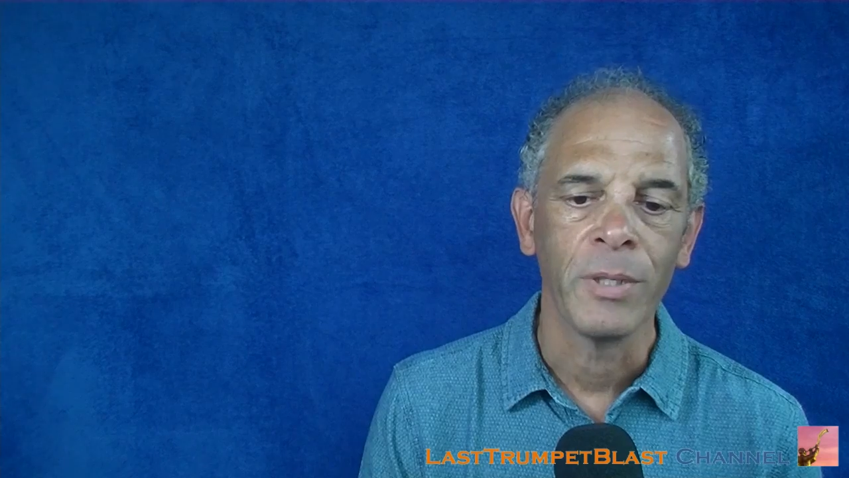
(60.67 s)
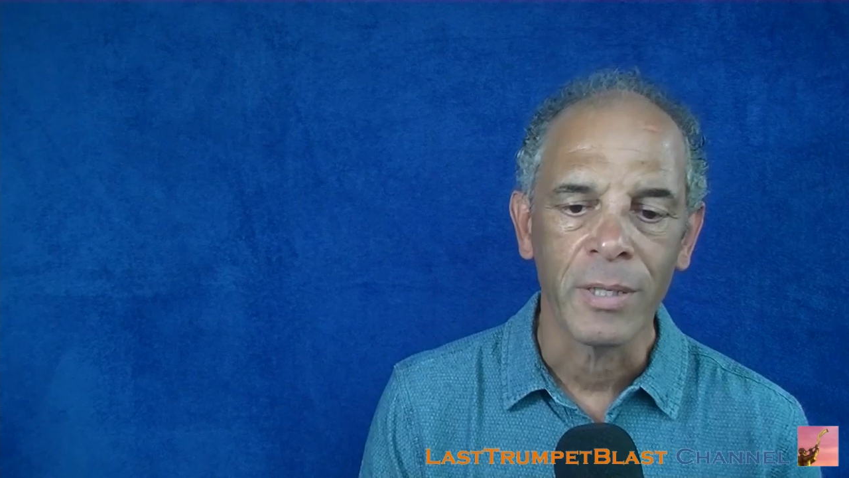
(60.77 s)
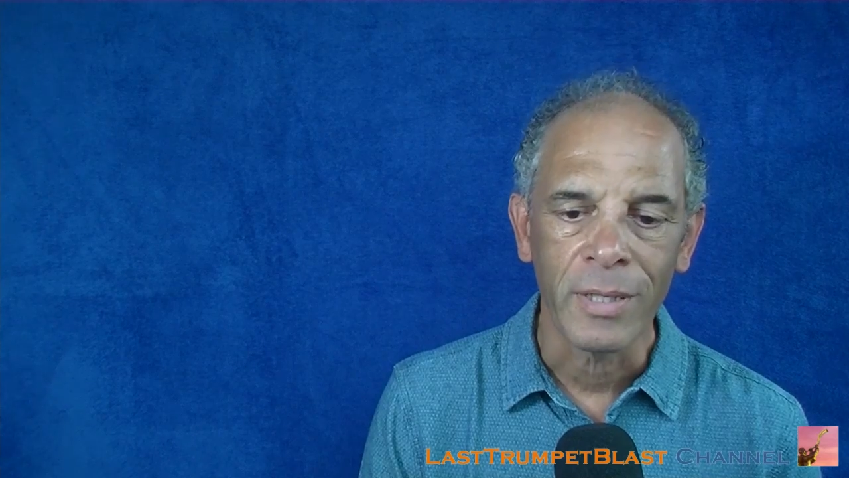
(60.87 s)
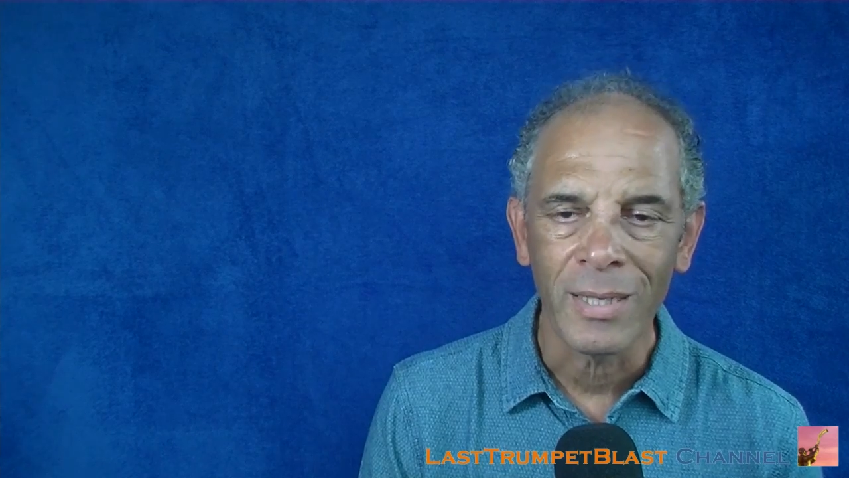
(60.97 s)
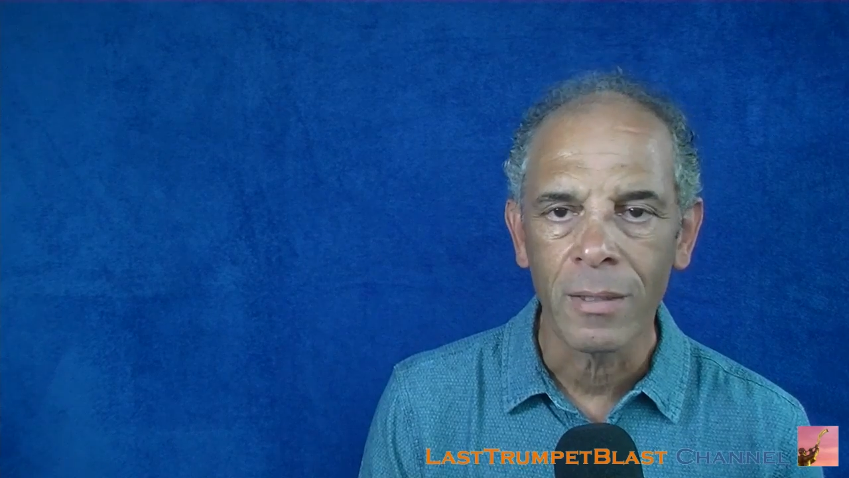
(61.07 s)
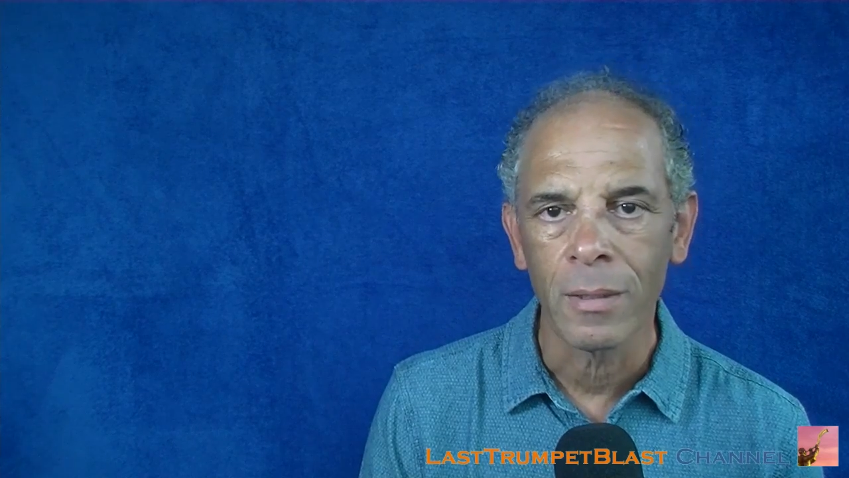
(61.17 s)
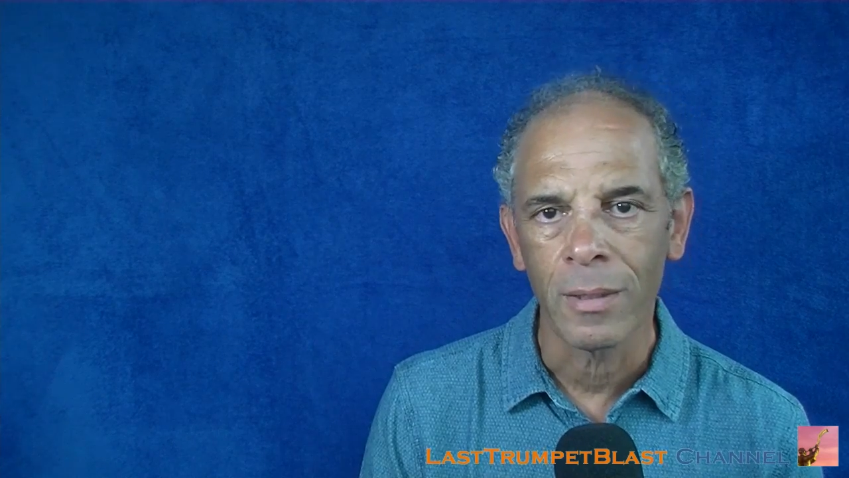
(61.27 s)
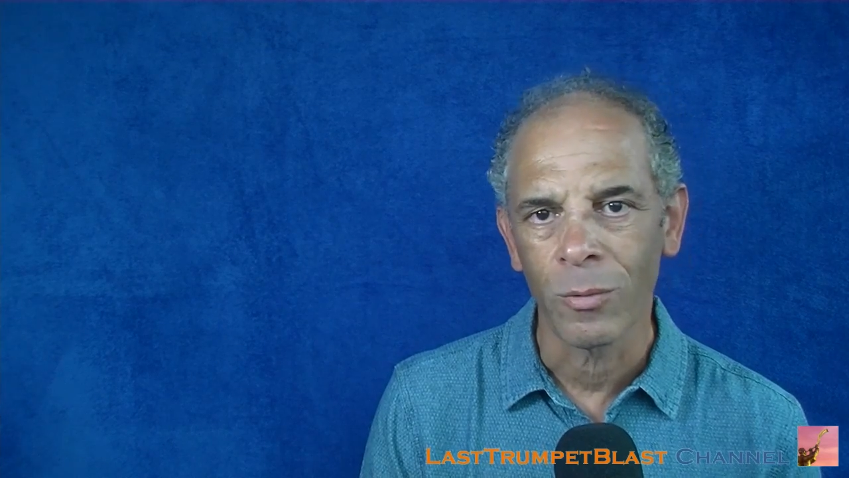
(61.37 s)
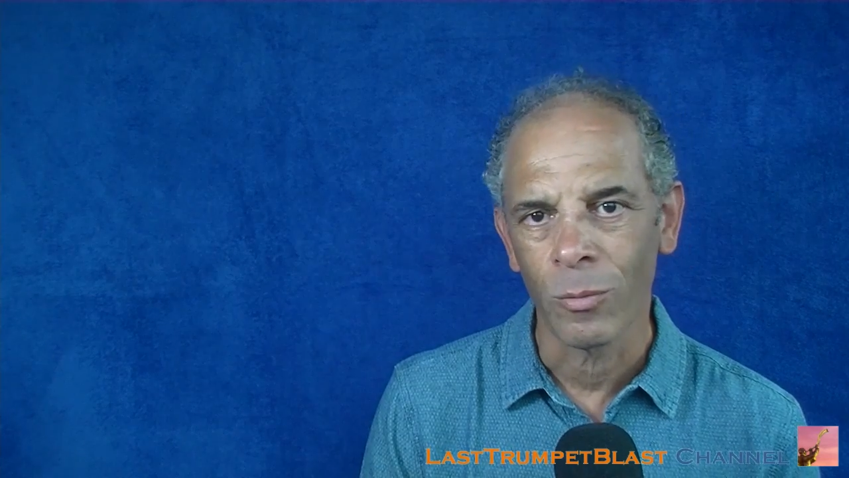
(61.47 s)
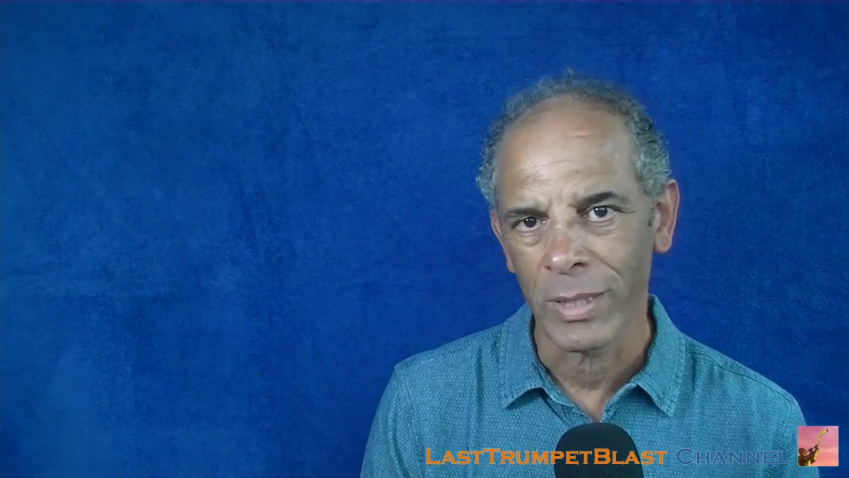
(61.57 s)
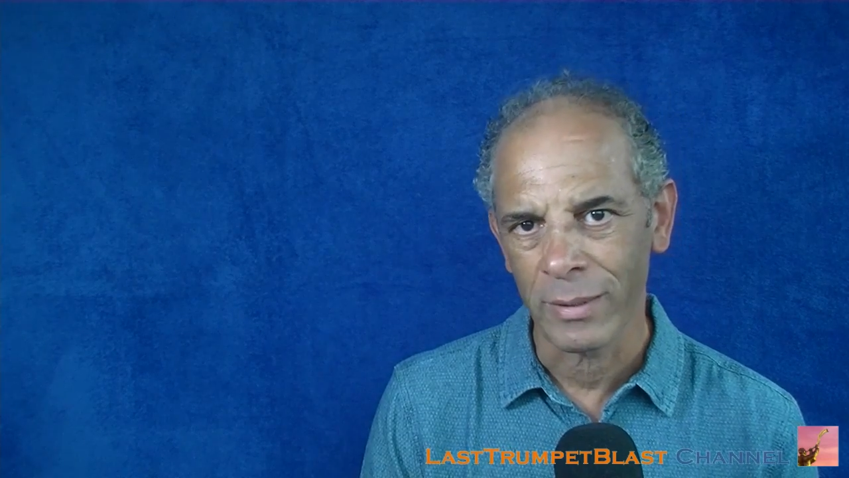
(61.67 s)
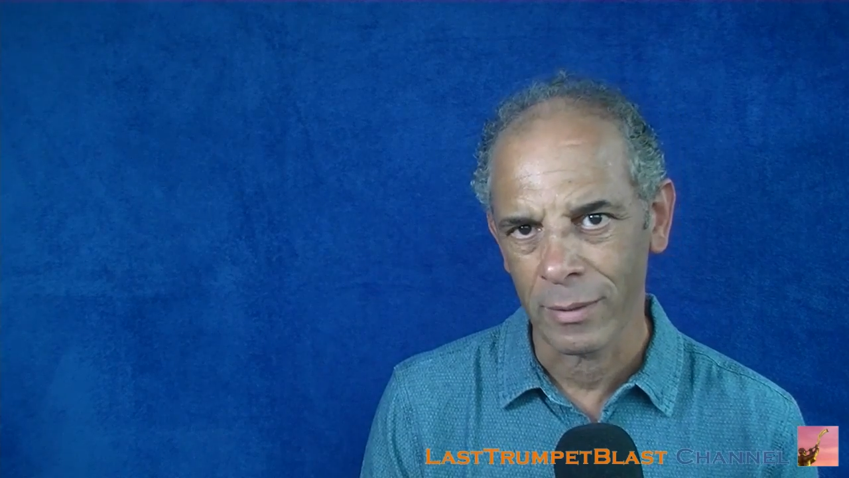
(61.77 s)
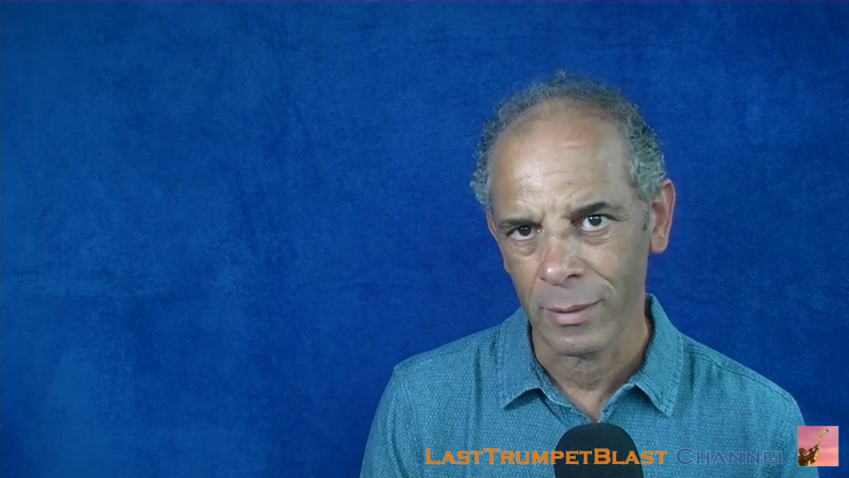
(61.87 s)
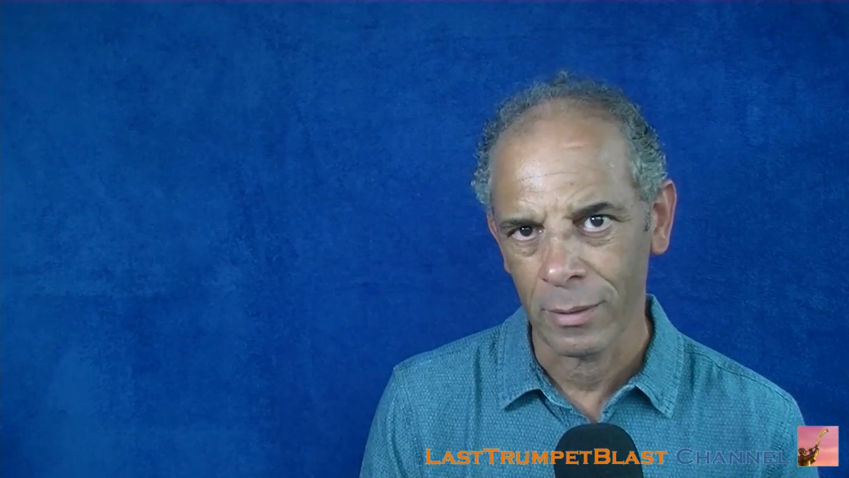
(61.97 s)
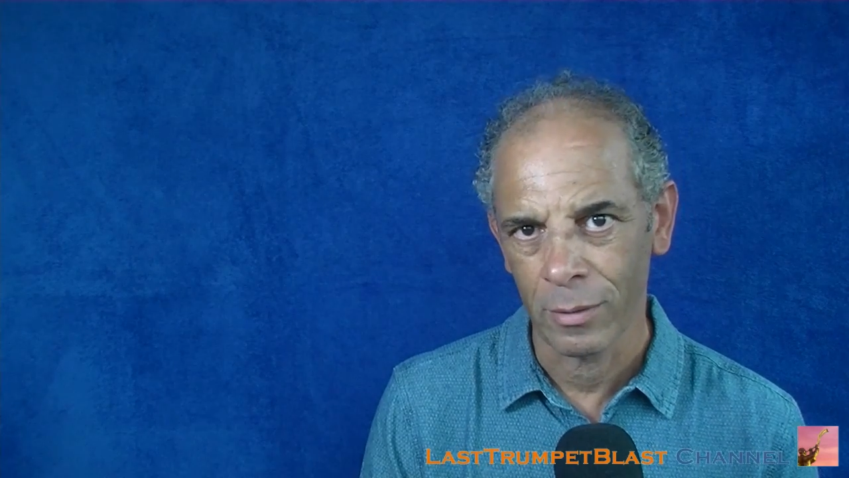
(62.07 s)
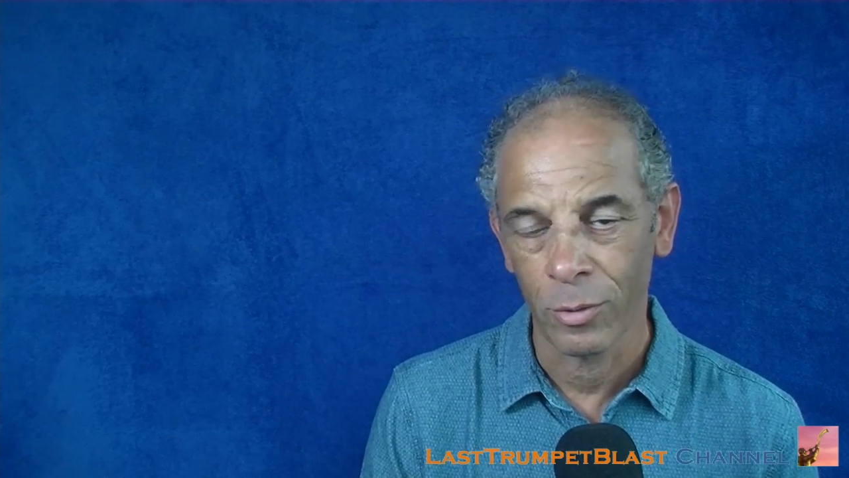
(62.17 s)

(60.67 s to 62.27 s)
we are eagerly awaiting